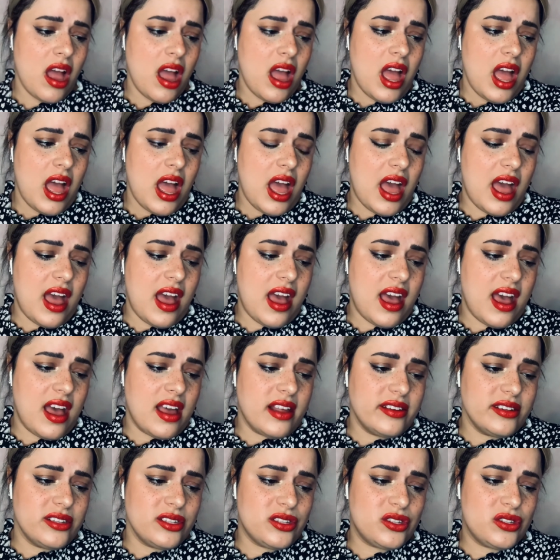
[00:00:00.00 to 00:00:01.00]

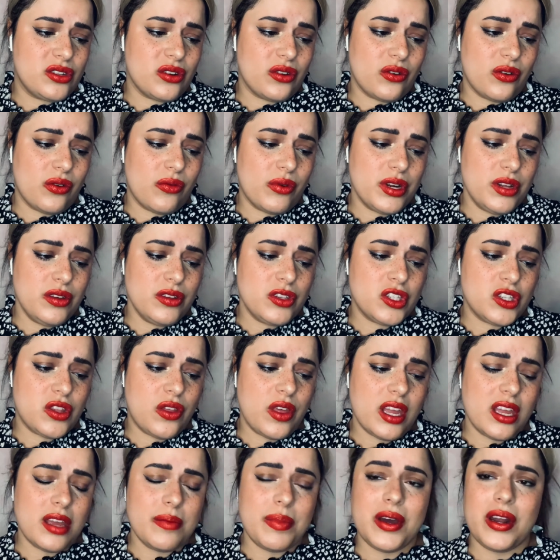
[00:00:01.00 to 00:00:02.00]
And so when you
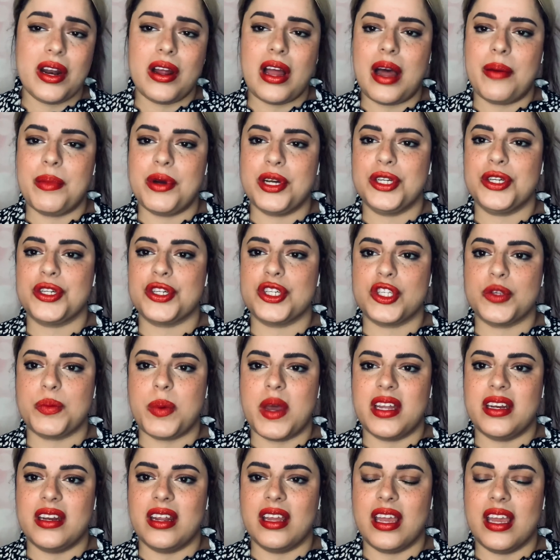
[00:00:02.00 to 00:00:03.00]
think about how much you're
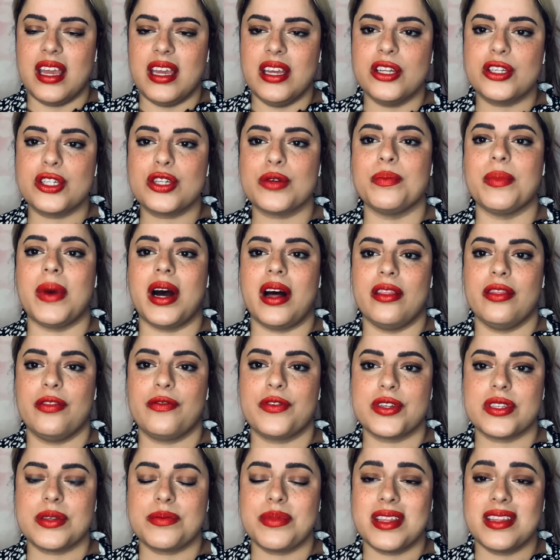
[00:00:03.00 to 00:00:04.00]
spending each month
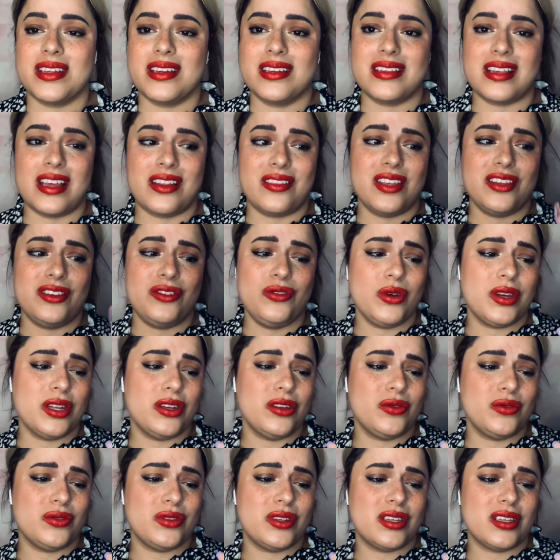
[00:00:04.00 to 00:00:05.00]
for something like this, and then you can
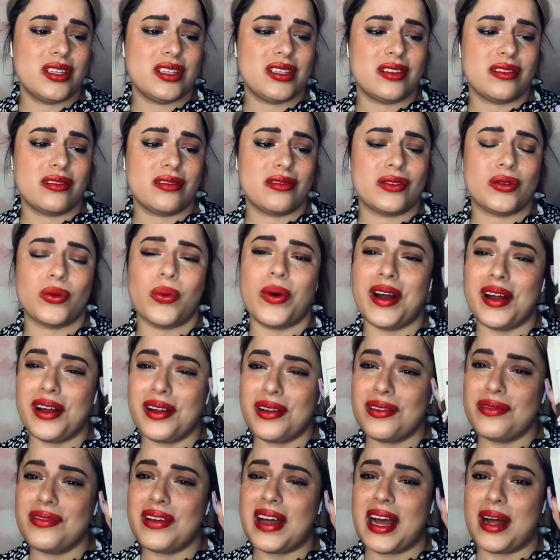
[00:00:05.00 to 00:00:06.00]
use this
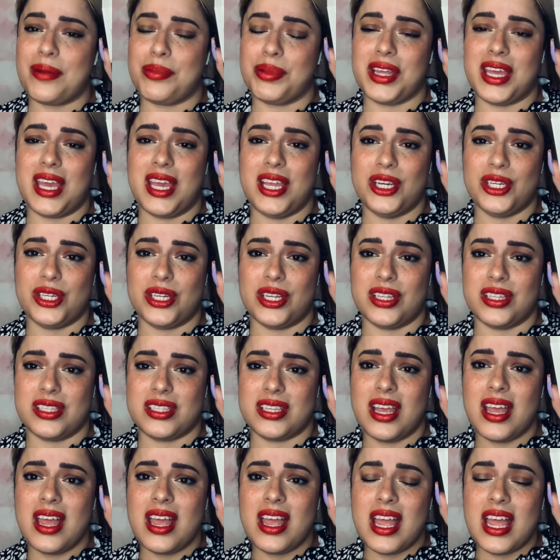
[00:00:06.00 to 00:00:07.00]
12 applications.
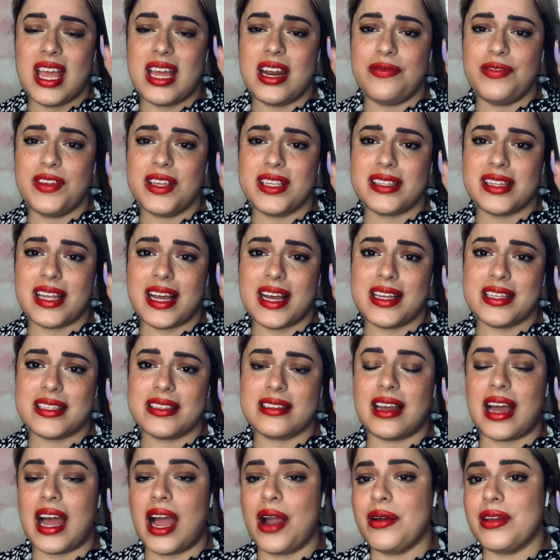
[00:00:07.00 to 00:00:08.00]
And if this
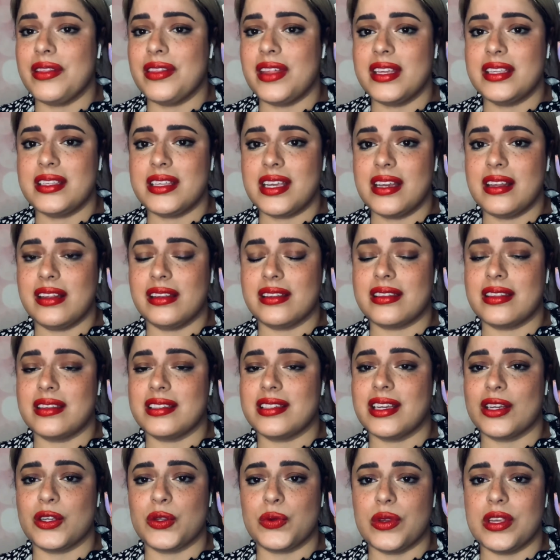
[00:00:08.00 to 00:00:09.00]
lasts, they say
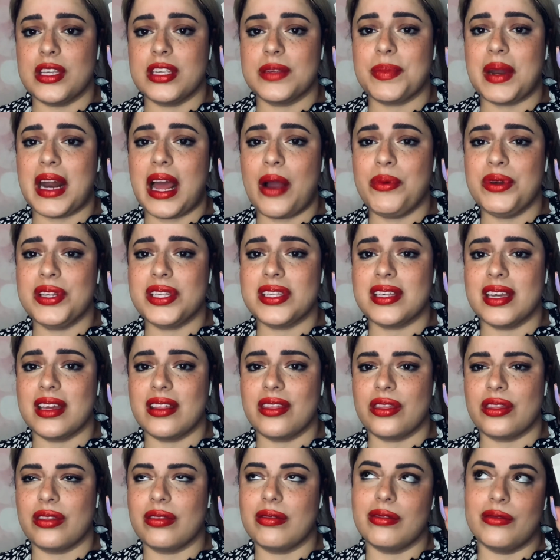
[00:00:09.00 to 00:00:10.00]
6 weeks, but I would say
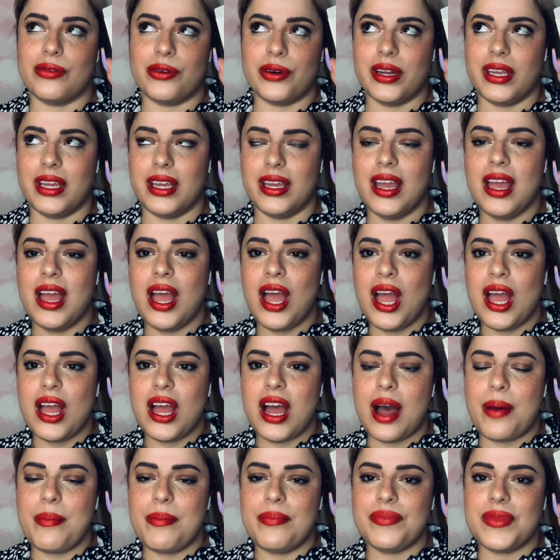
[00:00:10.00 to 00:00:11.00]
3.
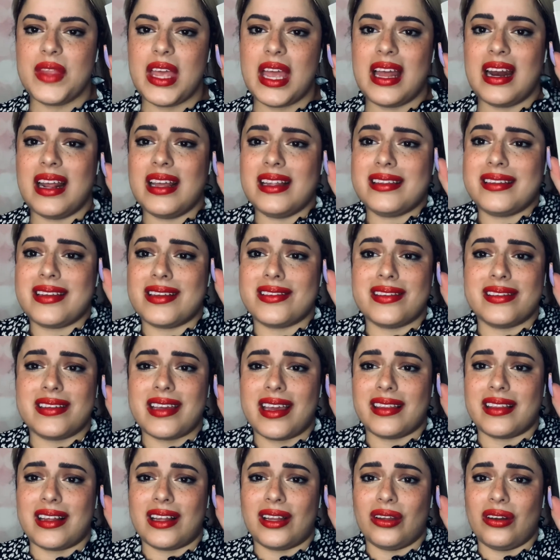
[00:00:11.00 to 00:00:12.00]
And it doesn't
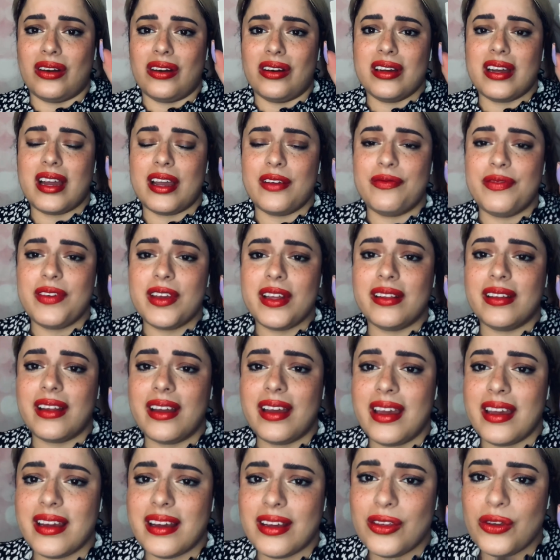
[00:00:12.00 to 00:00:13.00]
take that long. I feel
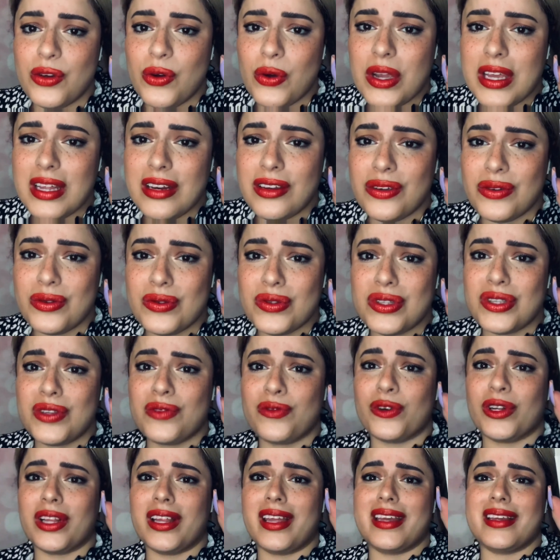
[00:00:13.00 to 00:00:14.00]
like you can use this
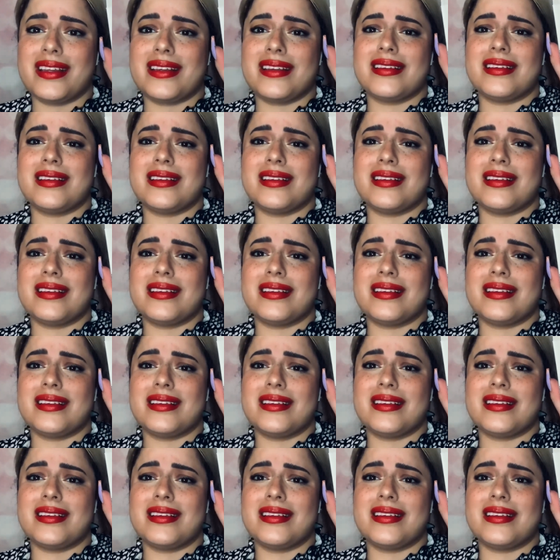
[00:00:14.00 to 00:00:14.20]
for like